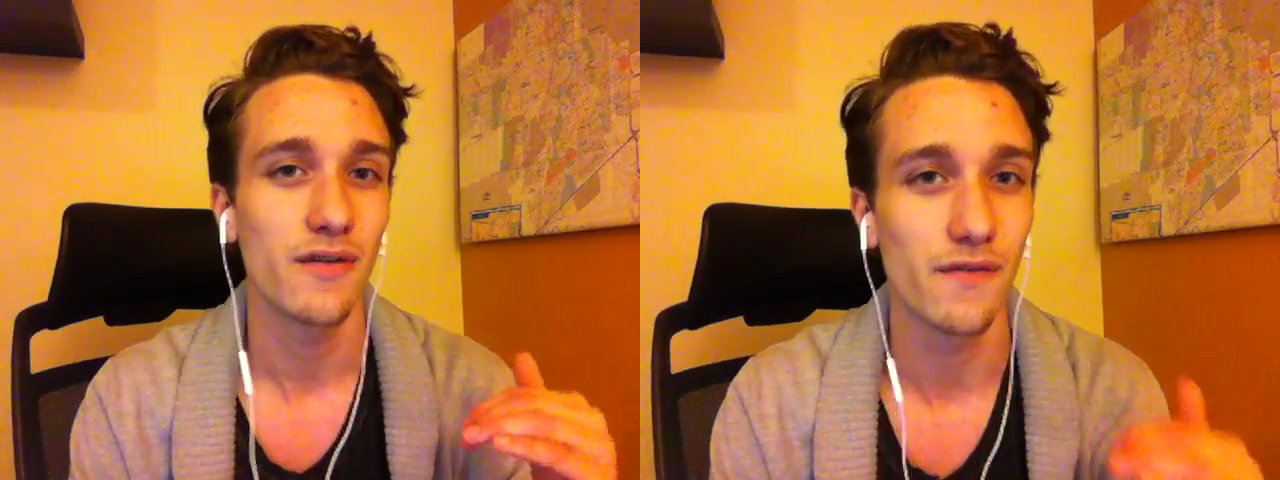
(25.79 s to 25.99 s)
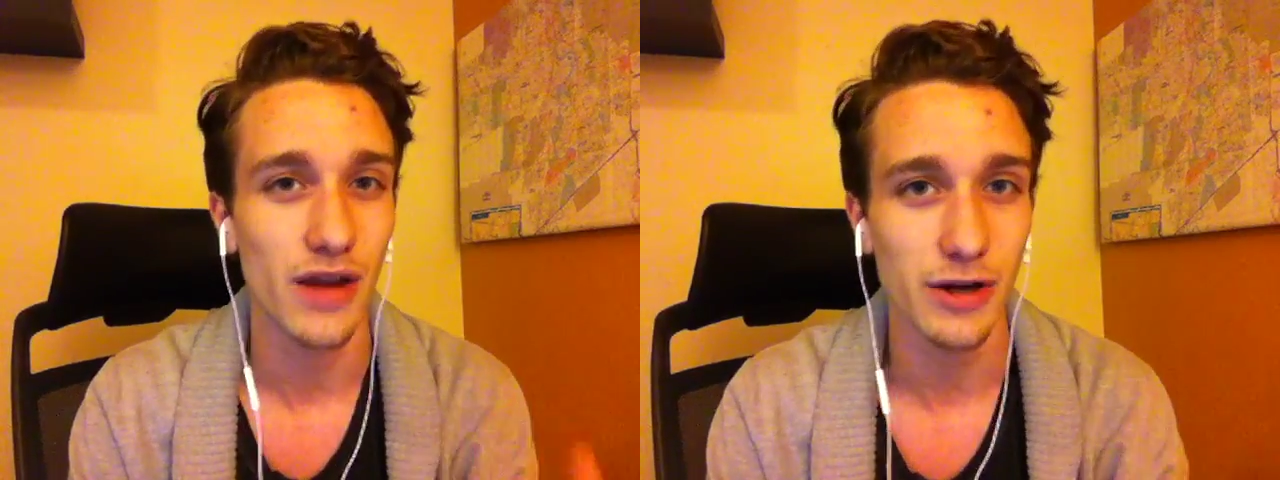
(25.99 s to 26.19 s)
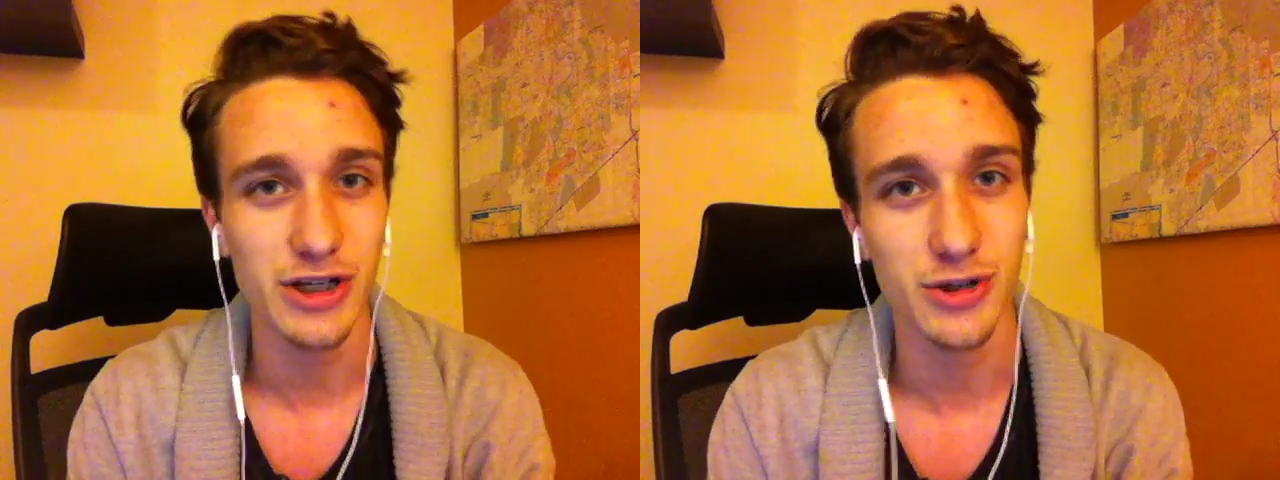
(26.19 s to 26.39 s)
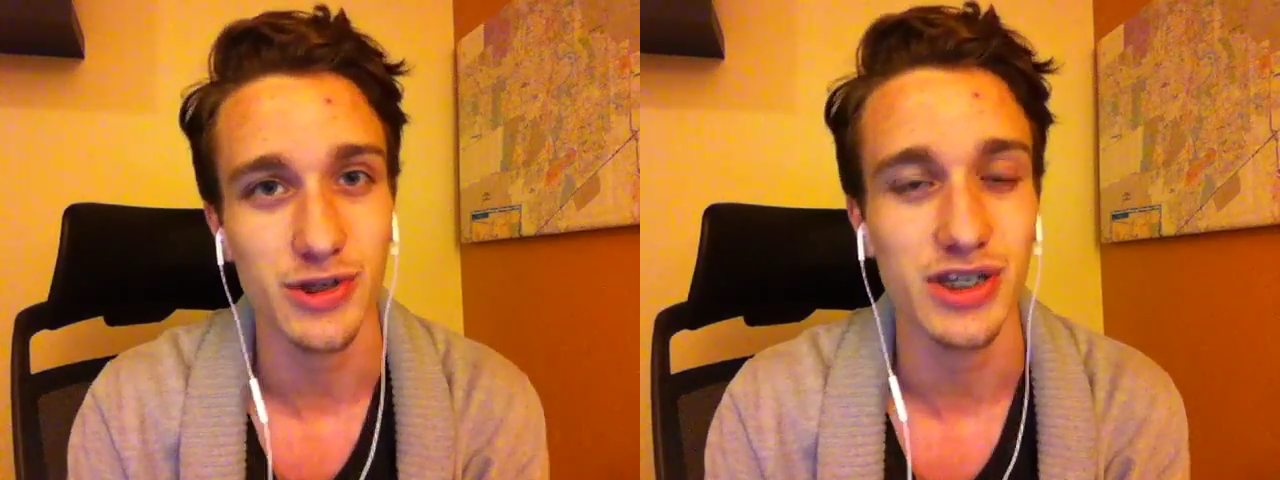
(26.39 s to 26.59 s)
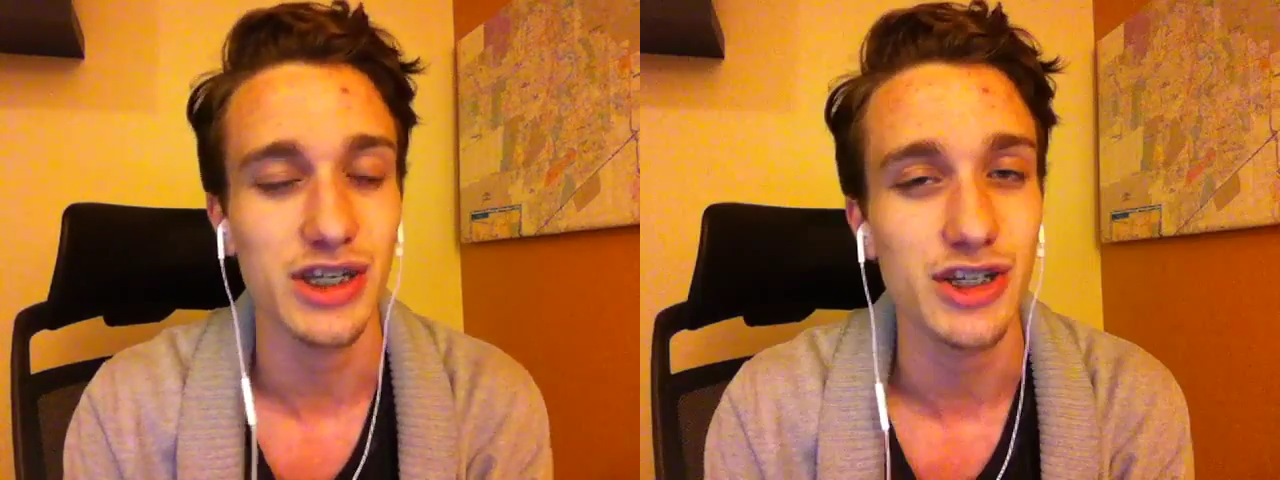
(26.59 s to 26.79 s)
very
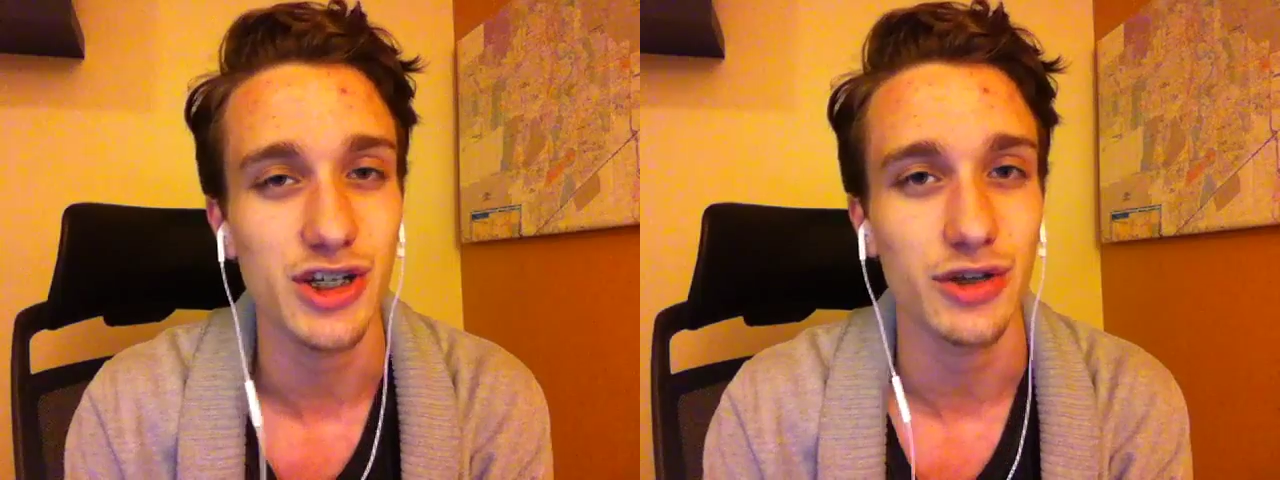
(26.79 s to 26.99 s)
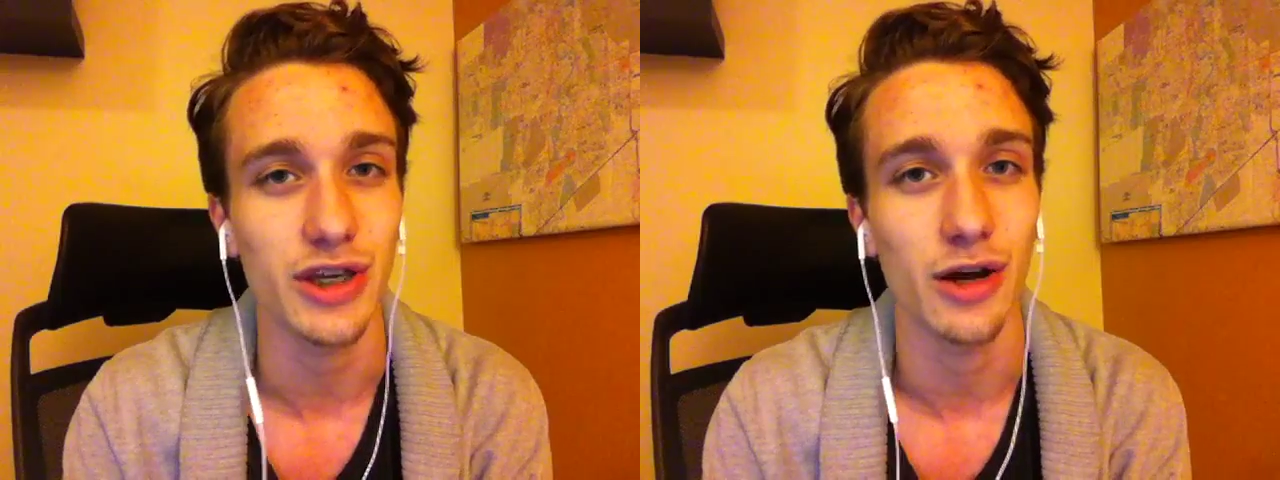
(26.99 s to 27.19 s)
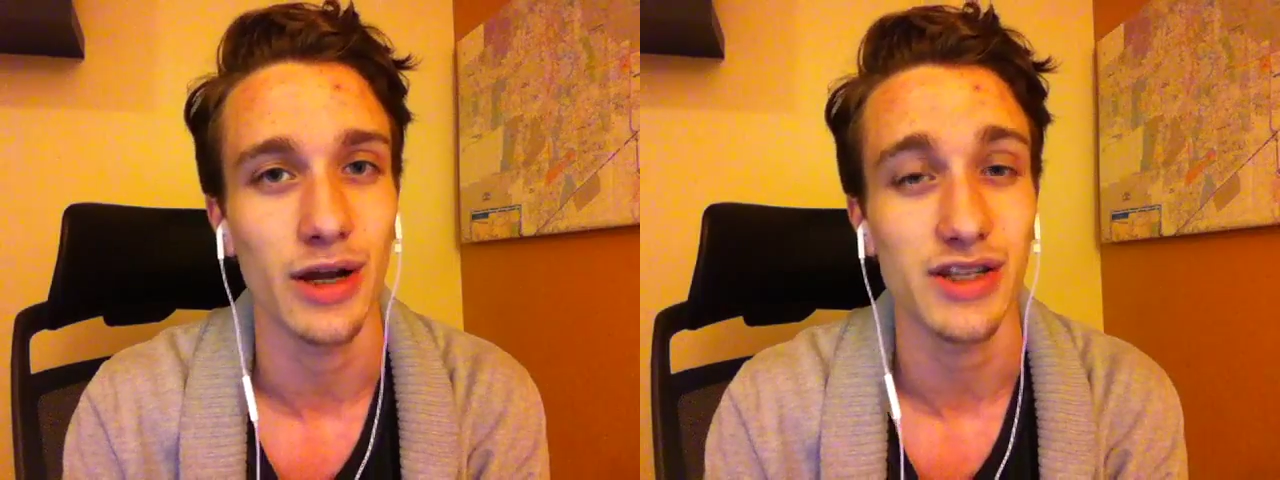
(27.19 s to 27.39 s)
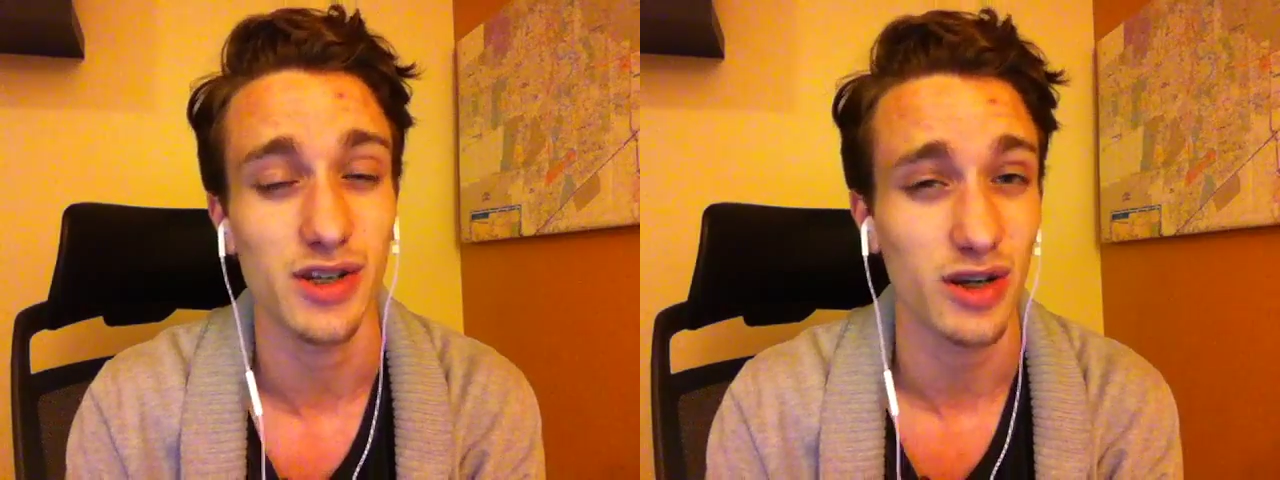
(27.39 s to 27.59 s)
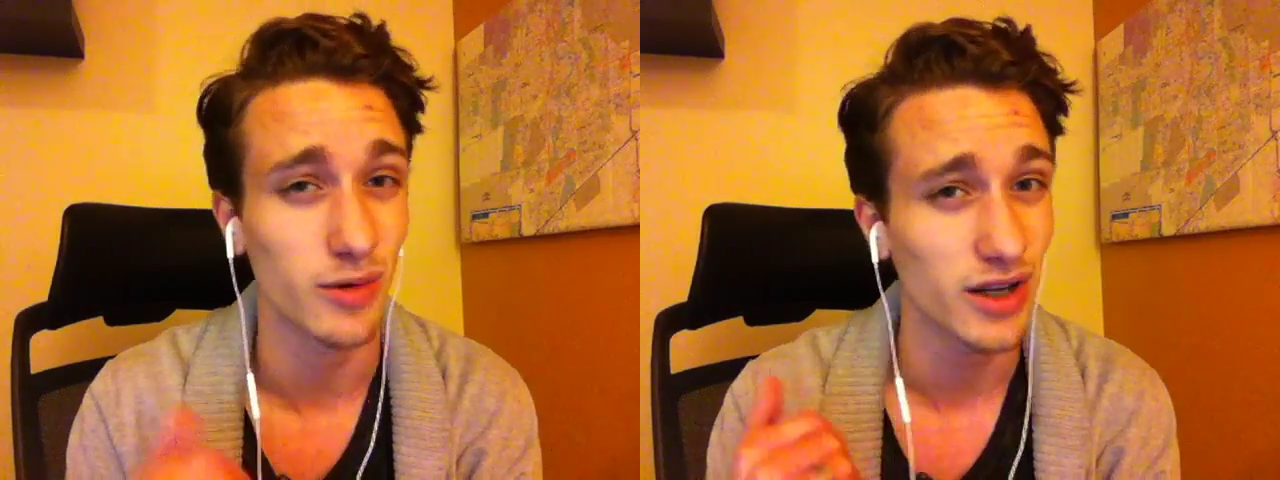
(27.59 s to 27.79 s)
strategically. All right,
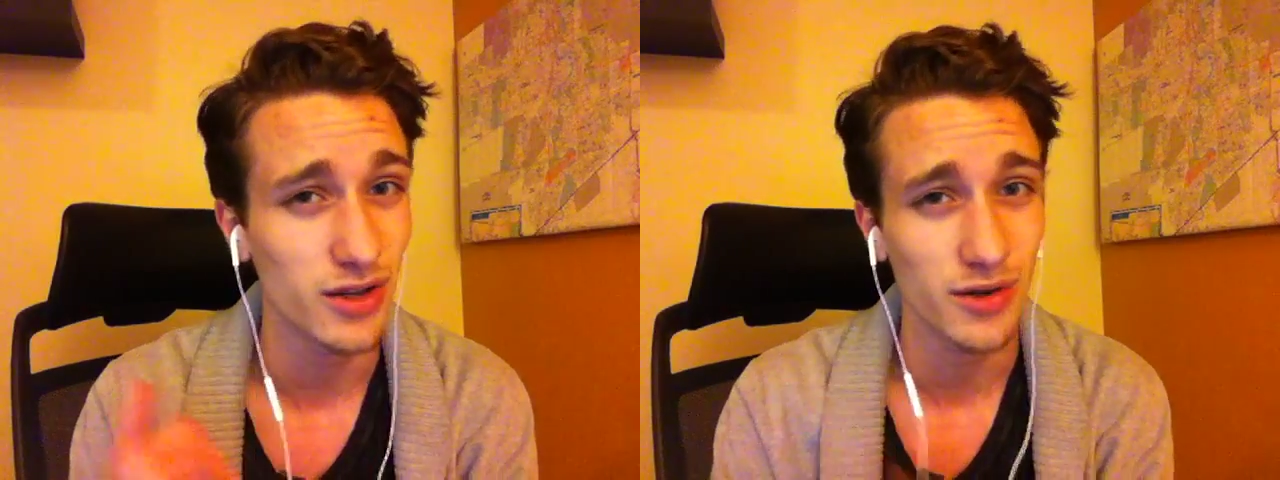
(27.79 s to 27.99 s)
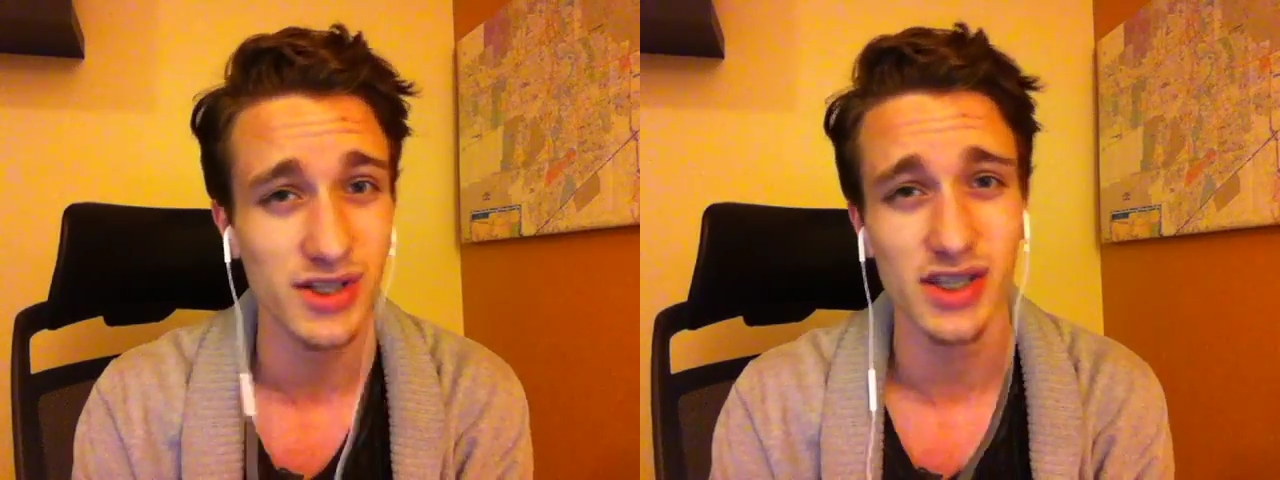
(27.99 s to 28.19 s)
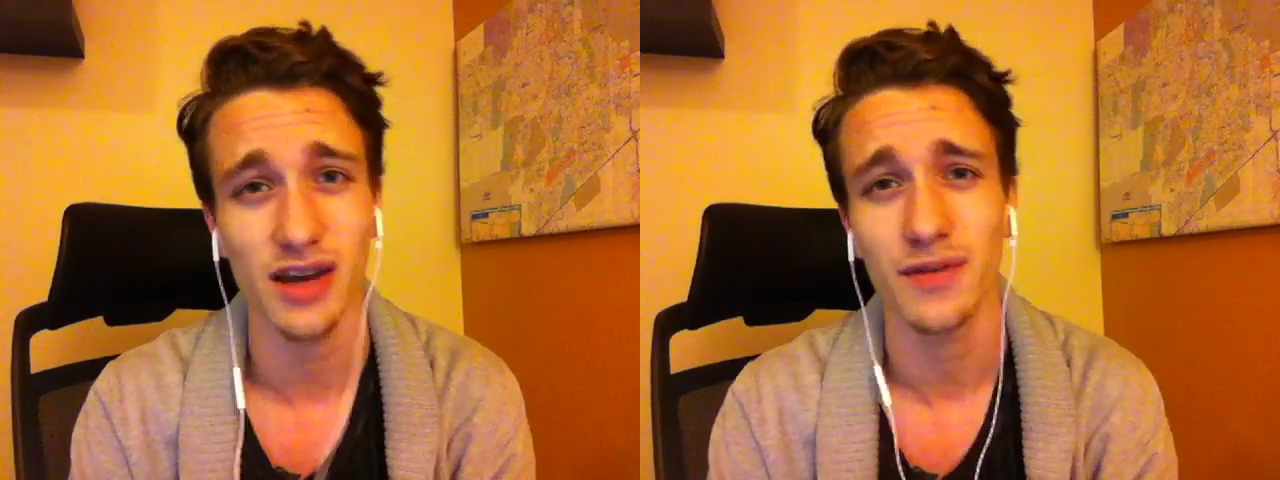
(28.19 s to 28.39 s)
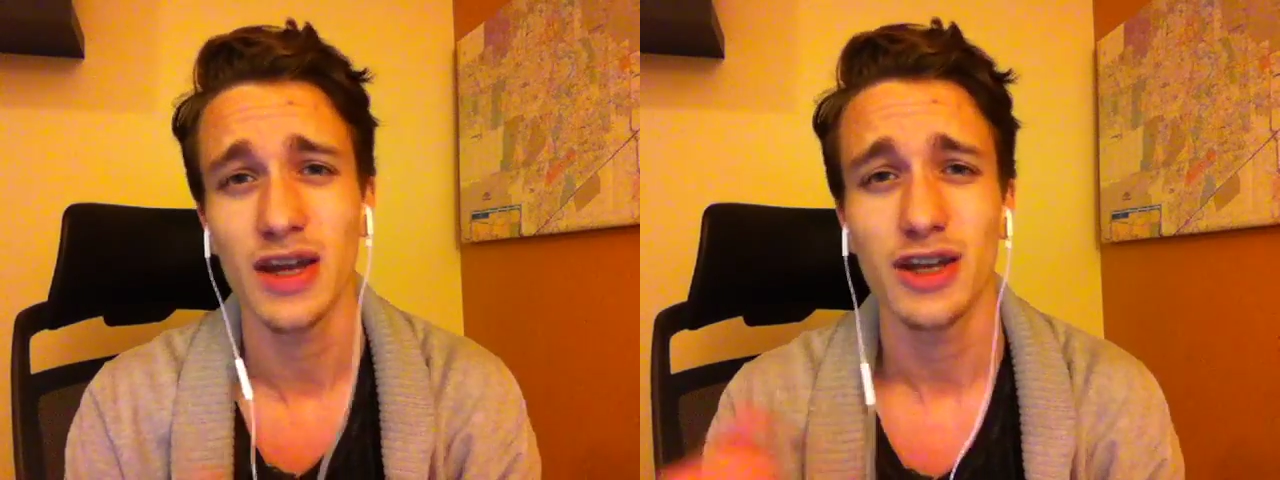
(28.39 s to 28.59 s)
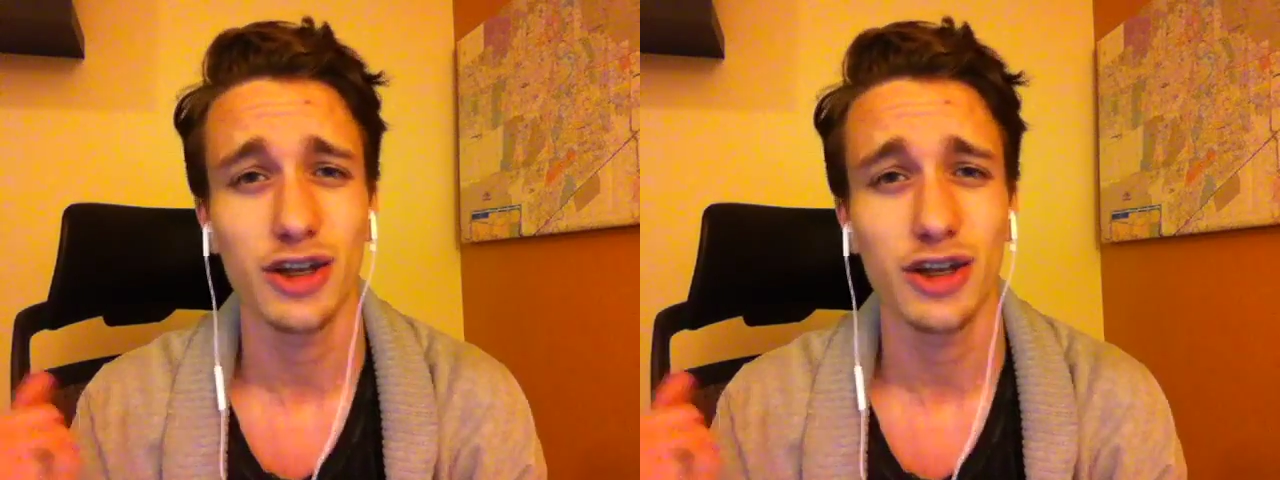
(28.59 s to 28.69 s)
so you're going to want to know this stuff,